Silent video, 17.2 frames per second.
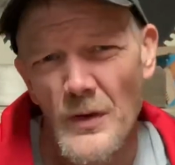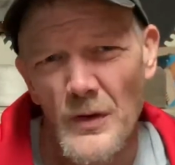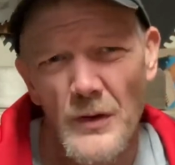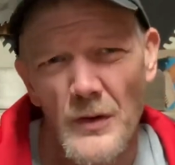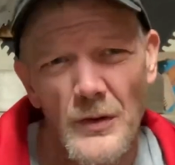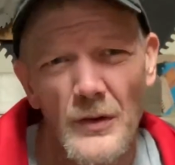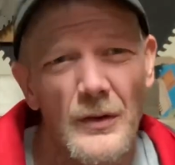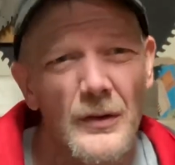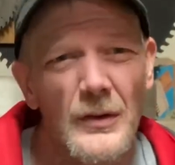
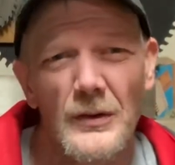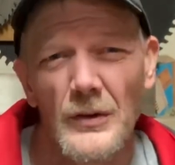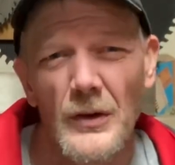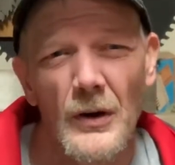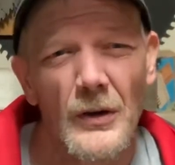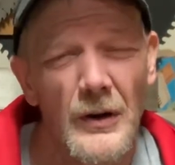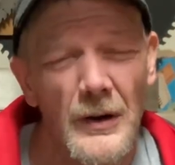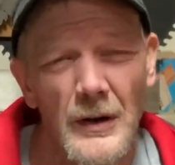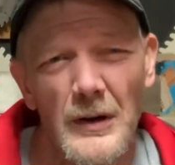you could
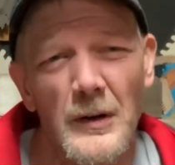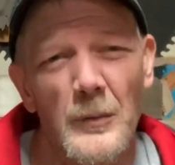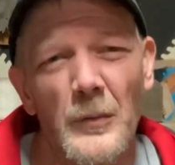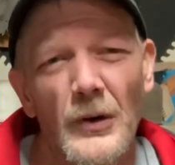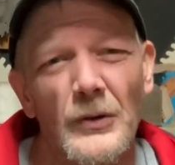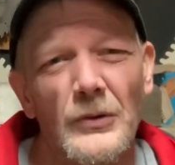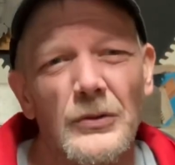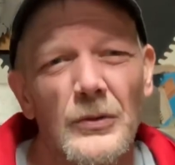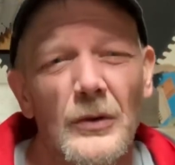go to any
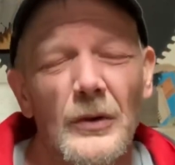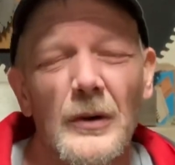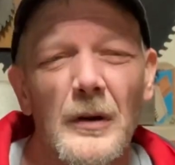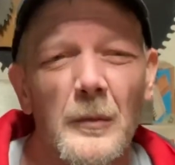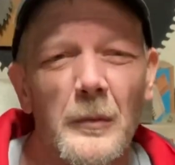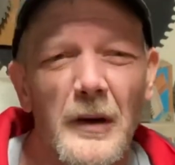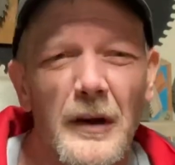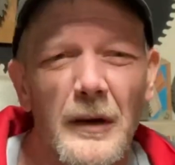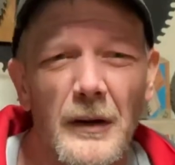bookstore in
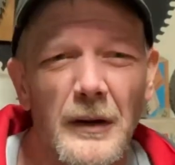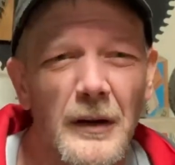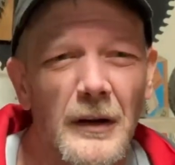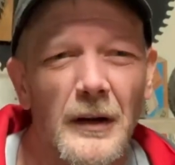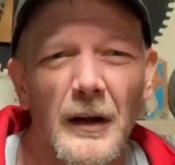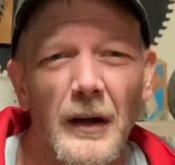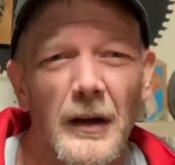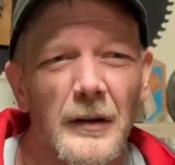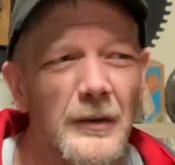America
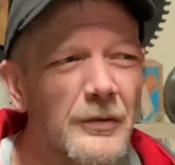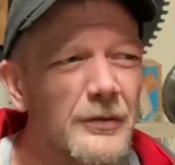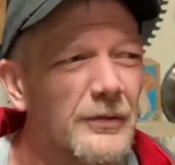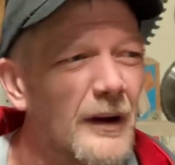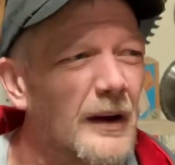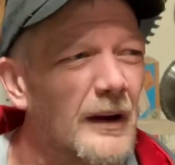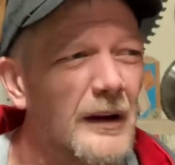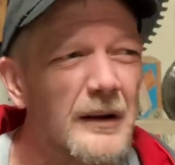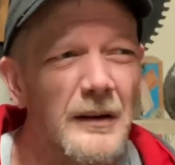and
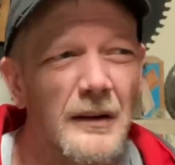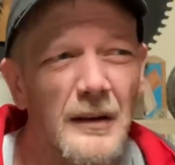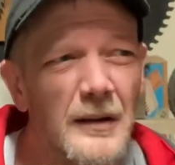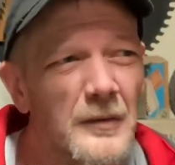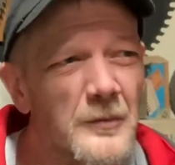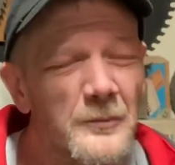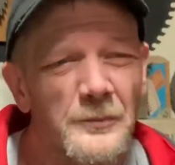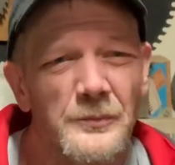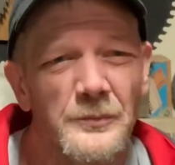find
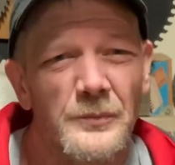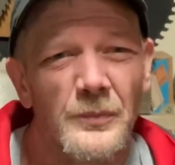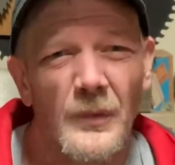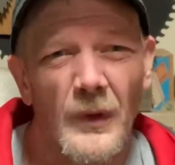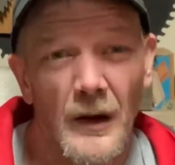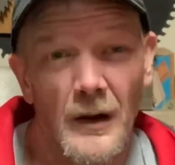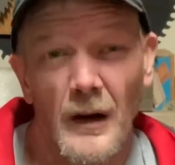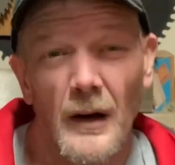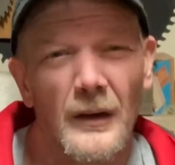
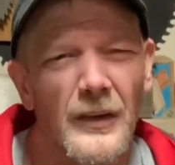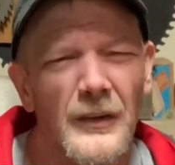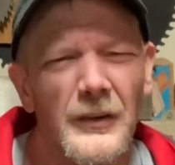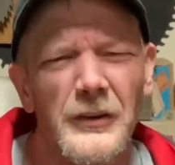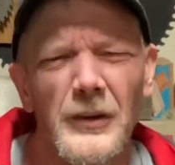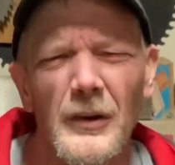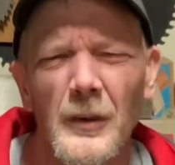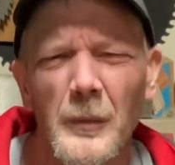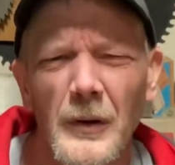are there
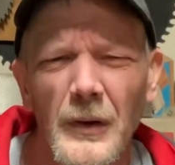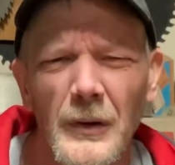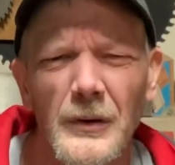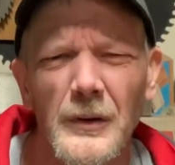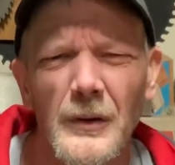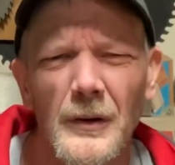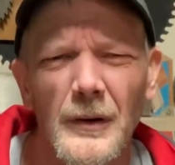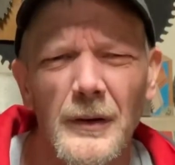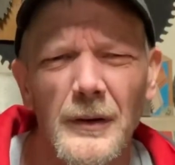still
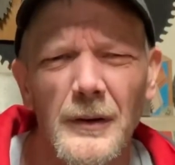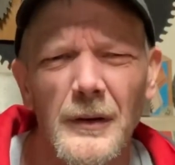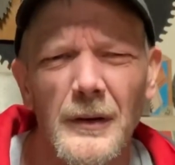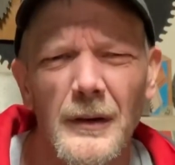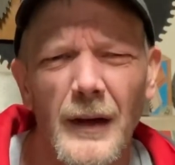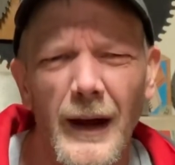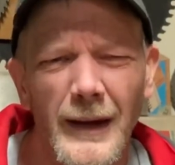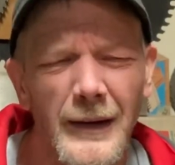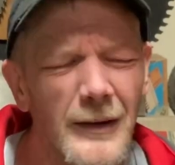bookstores?
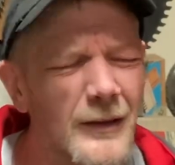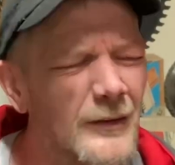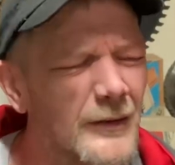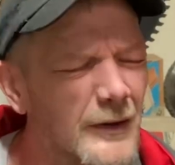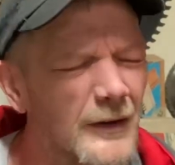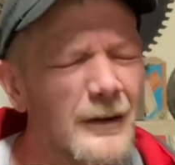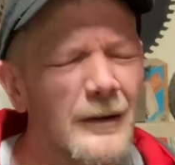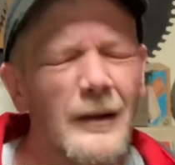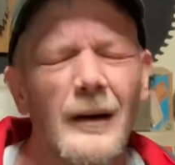I don't
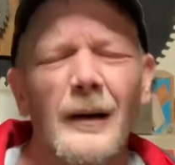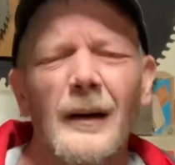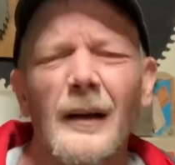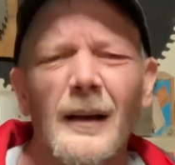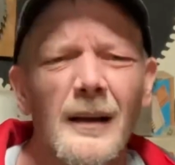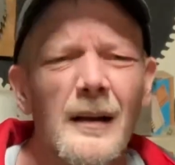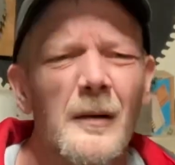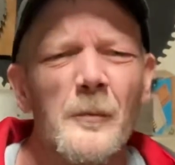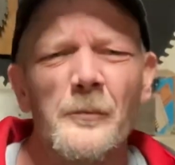know.
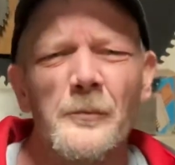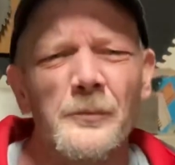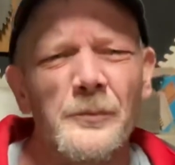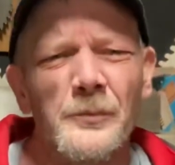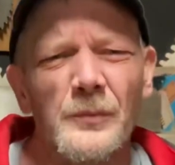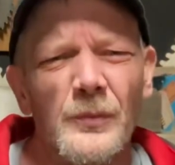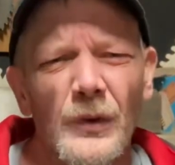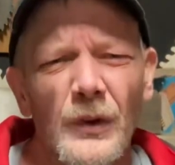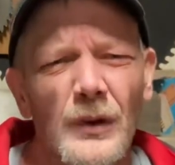
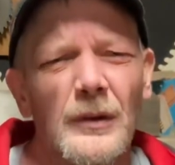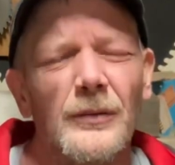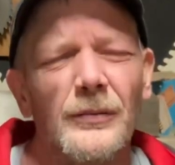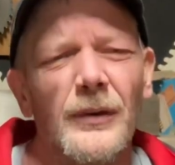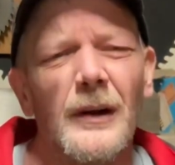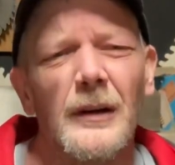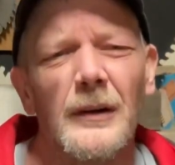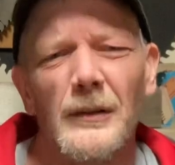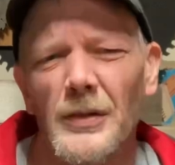You could
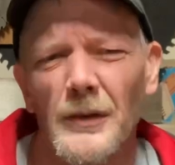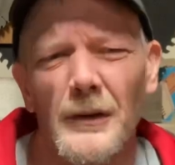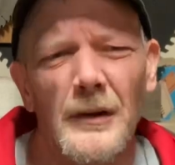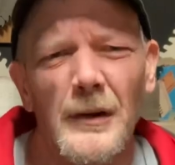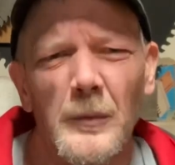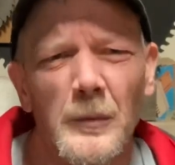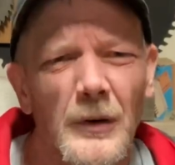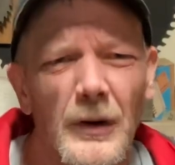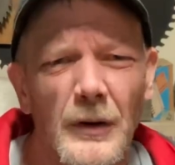find
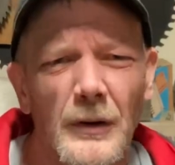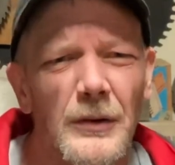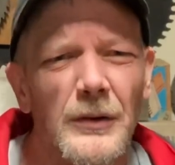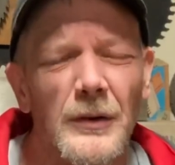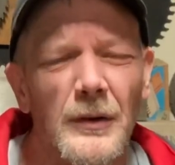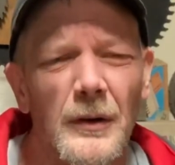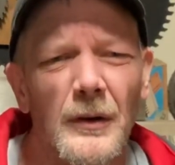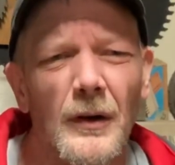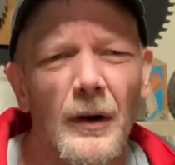30 books
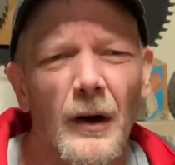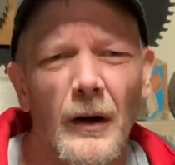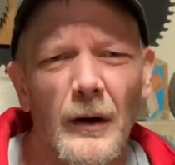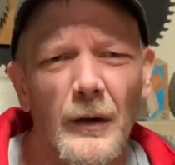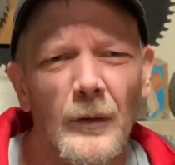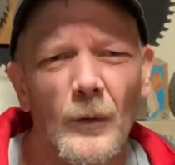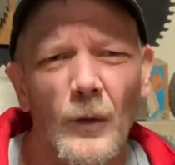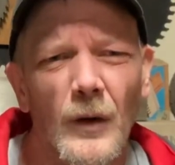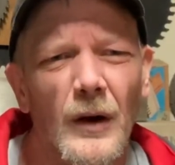
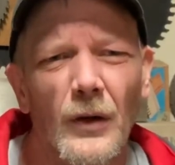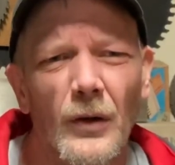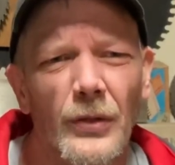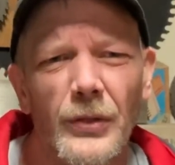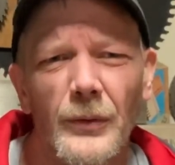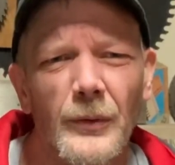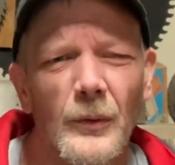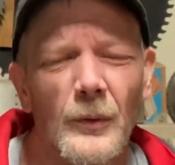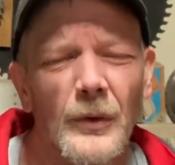on
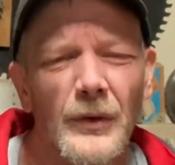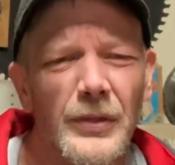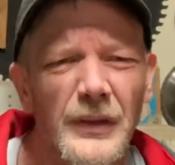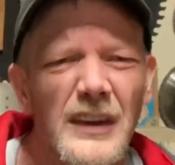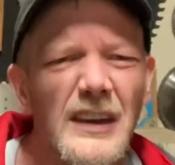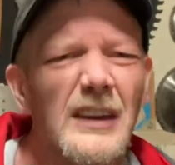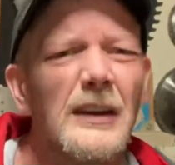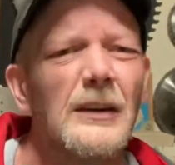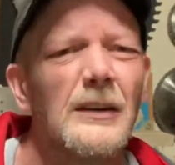wealth with
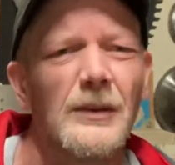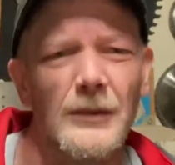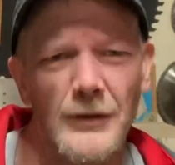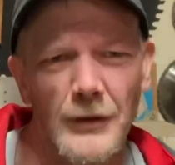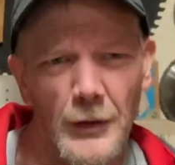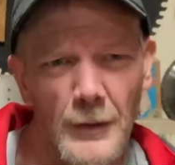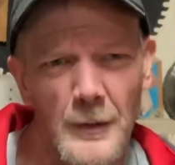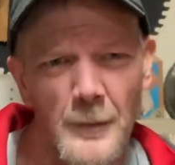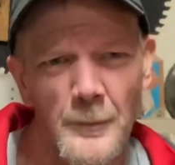ease.